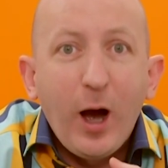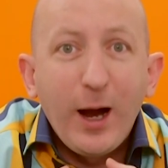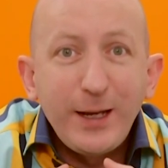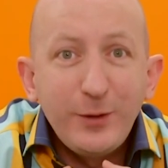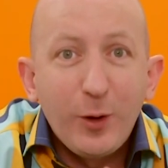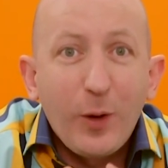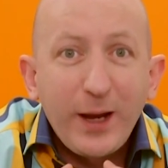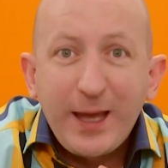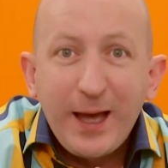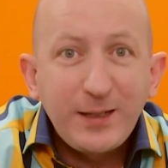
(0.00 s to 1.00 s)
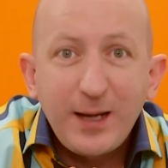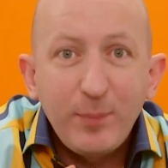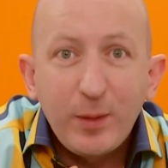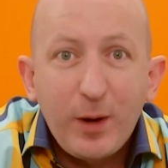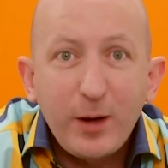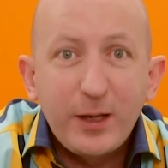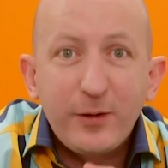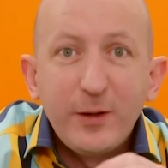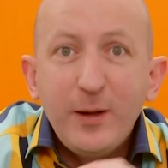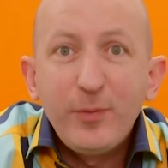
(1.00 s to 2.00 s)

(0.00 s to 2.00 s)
I know I can't time the market.